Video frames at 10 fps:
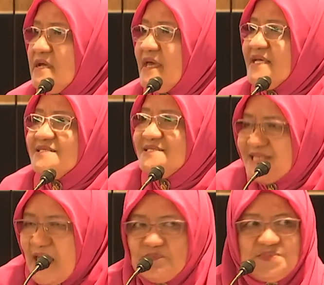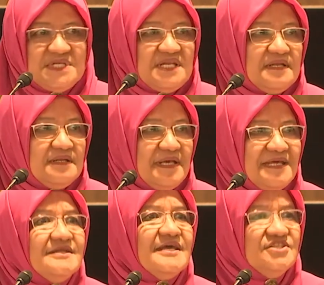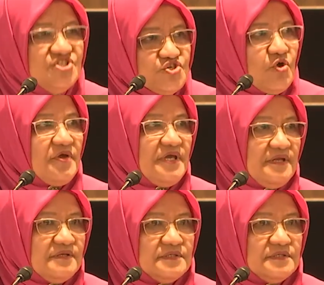accept it and enjoy it.